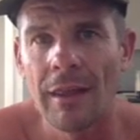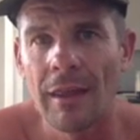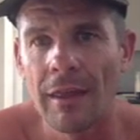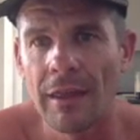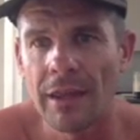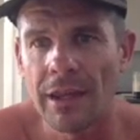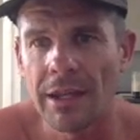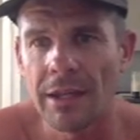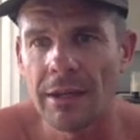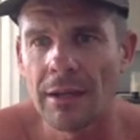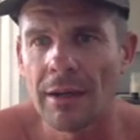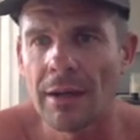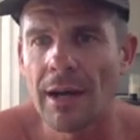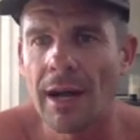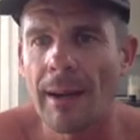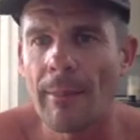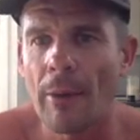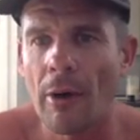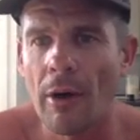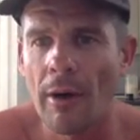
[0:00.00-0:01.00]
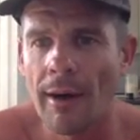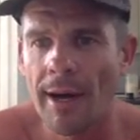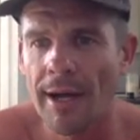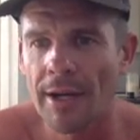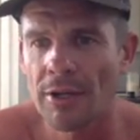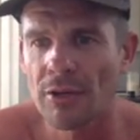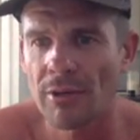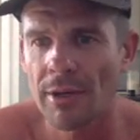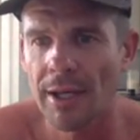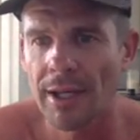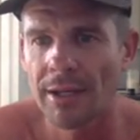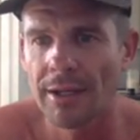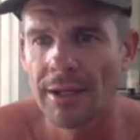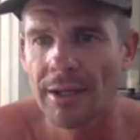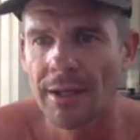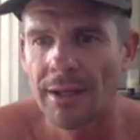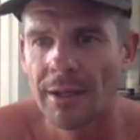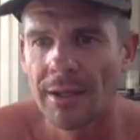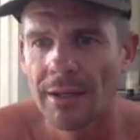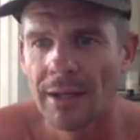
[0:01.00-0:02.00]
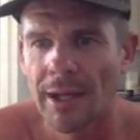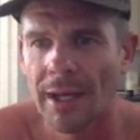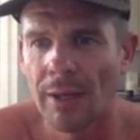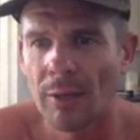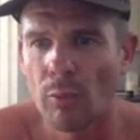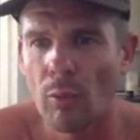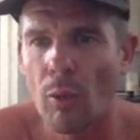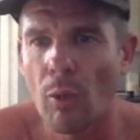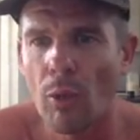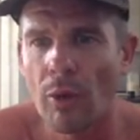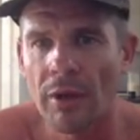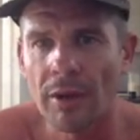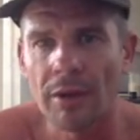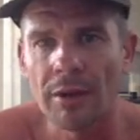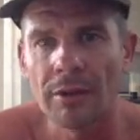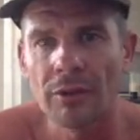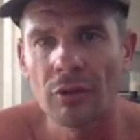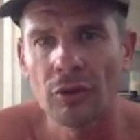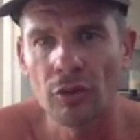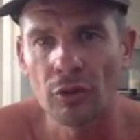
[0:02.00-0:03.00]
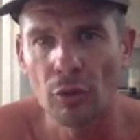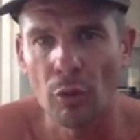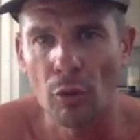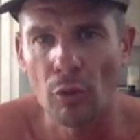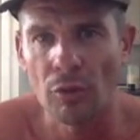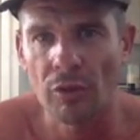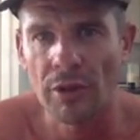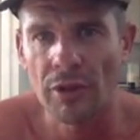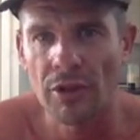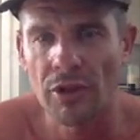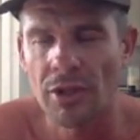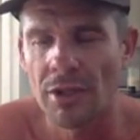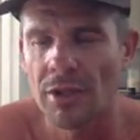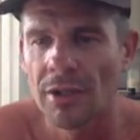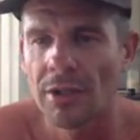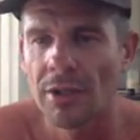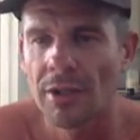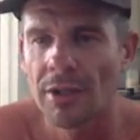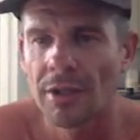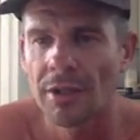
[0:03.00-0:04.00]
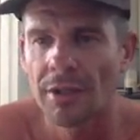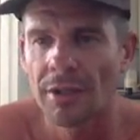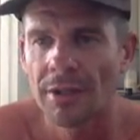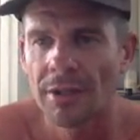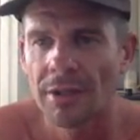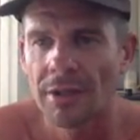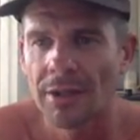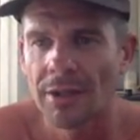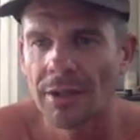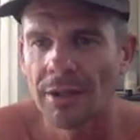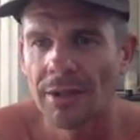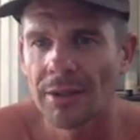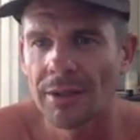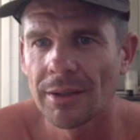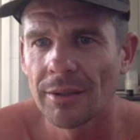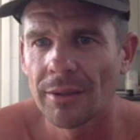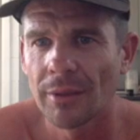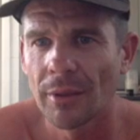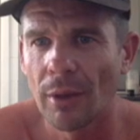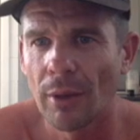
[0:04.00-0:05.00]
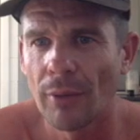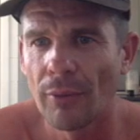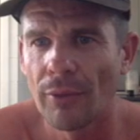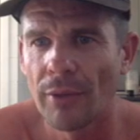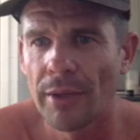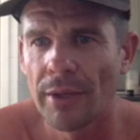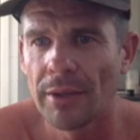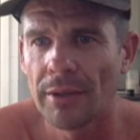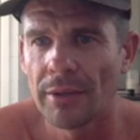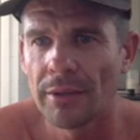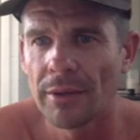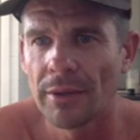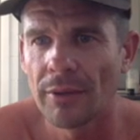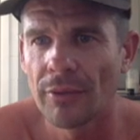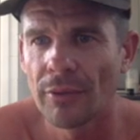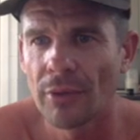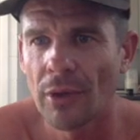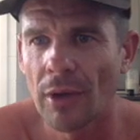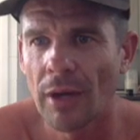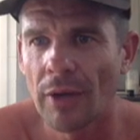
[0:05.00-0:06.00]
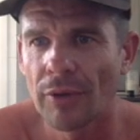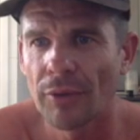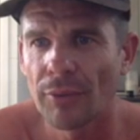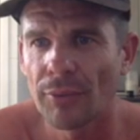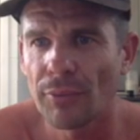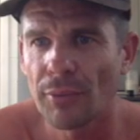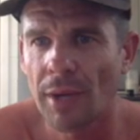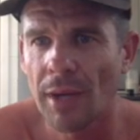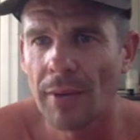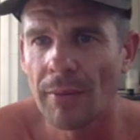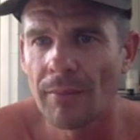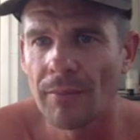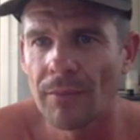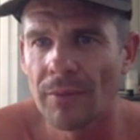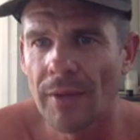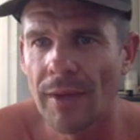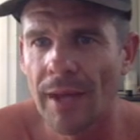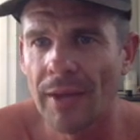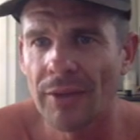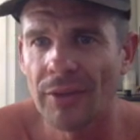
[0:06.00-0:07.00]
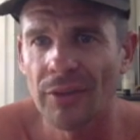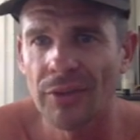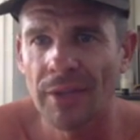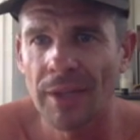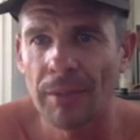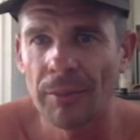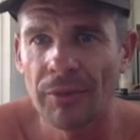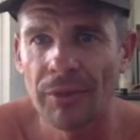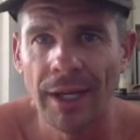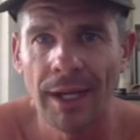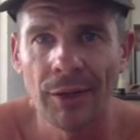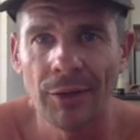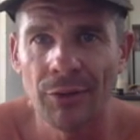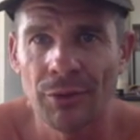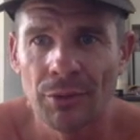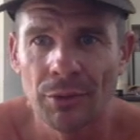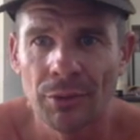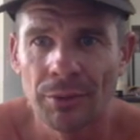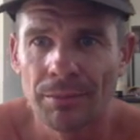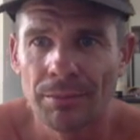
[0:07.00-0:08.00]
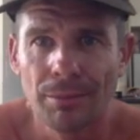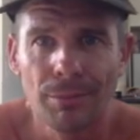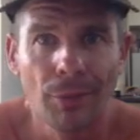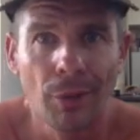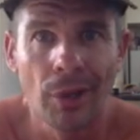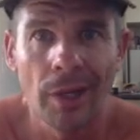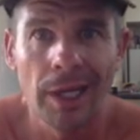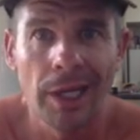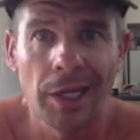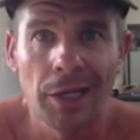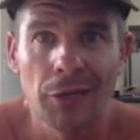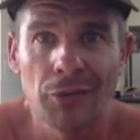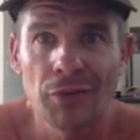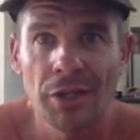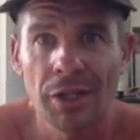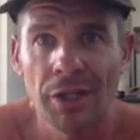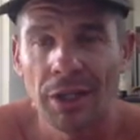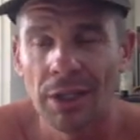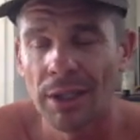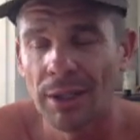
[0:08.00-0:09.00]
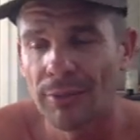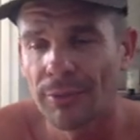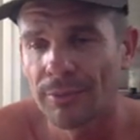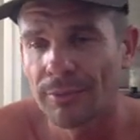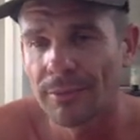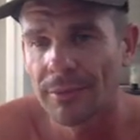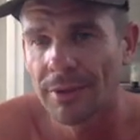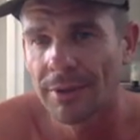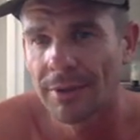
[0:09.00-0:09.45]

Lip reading: the carbohydrate and water storage of the guys in front. And that just comes down to not eating and drinking enough.